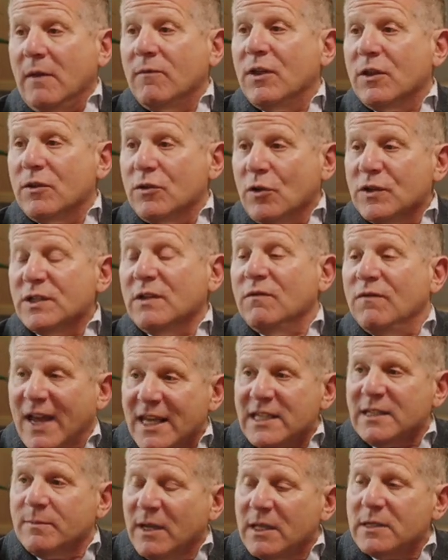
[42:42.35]
of those
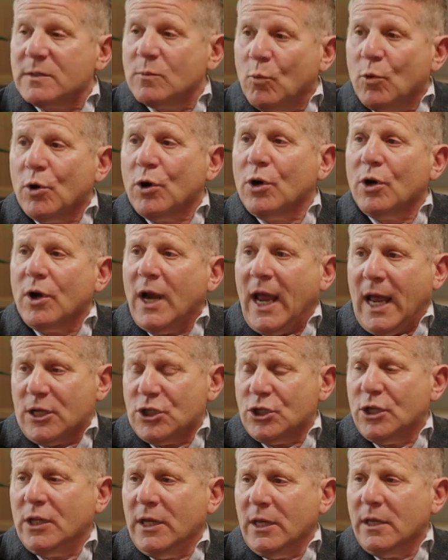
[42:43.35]
investments were
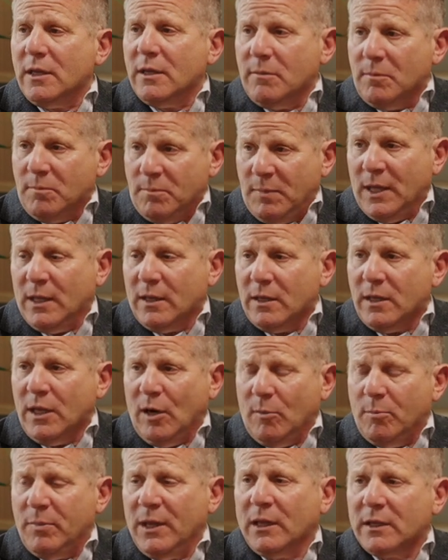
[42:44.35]
actually
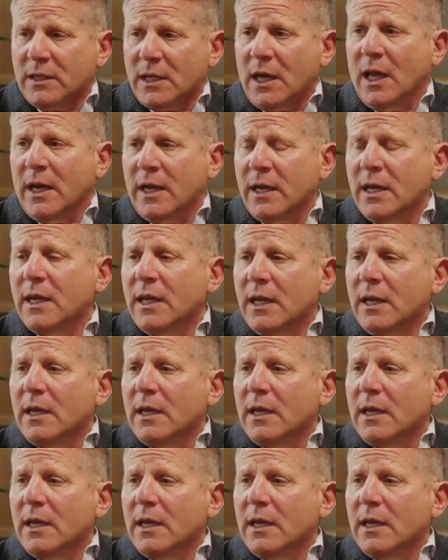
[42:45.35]
built on